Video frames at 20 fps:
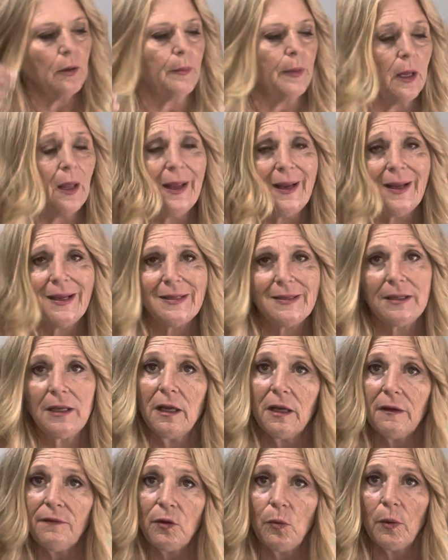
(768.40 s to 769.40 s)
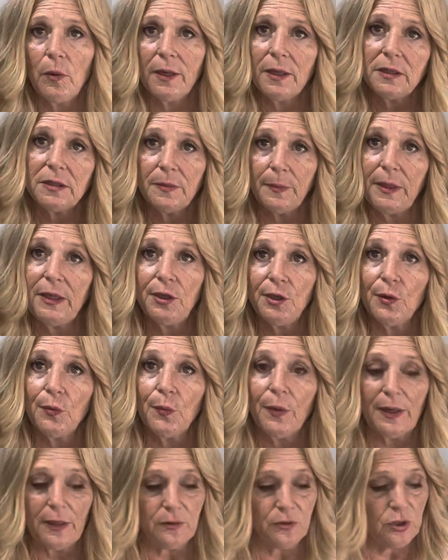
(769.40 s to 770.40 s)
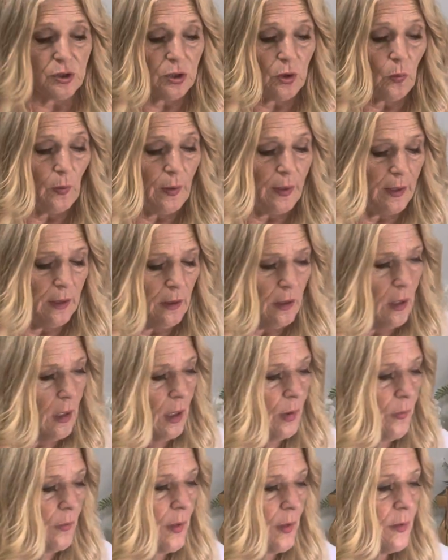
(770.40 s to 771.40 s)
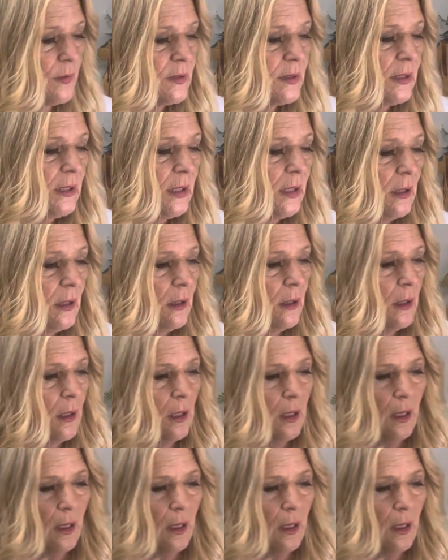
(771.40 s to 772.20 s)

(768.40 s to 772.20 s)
But like I said, if you want it to be year-round, just go ahead and glue those in.